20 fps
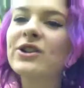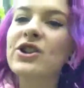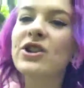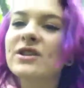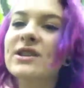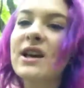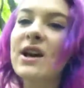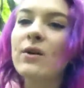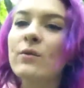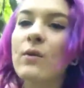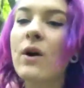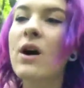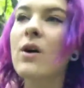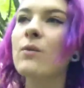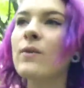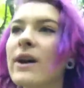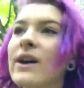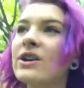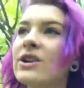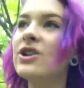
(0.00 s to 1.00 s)
just like, "Well,
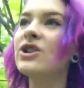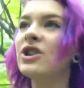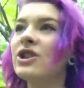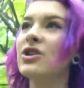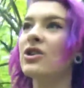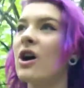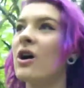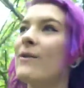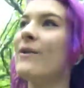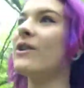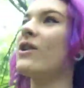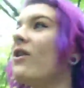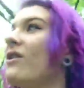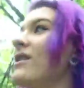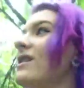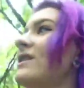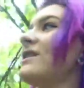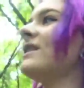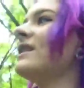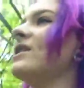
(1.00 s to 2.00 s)
where is she going? All
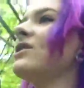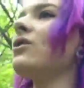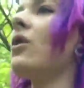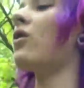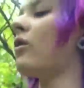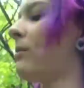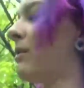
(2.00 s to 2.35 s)
I see is a whole